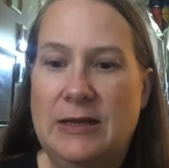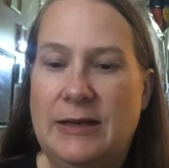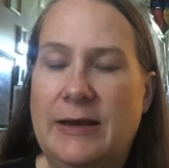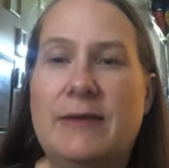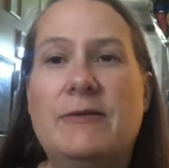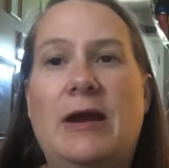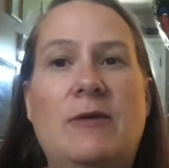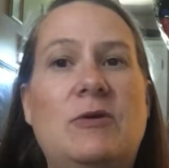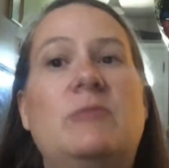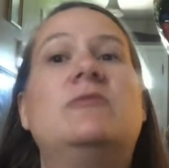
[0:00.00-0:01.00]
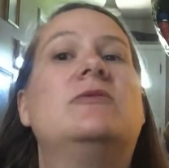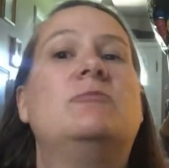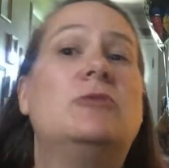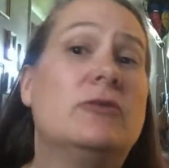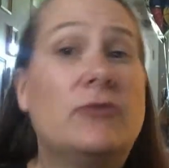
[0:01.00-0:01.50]
like, I, I want
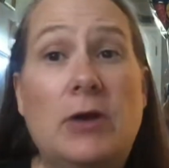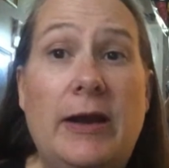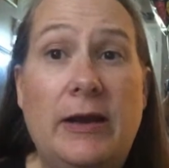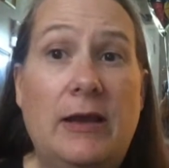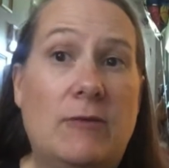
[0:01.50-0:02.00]
more variety.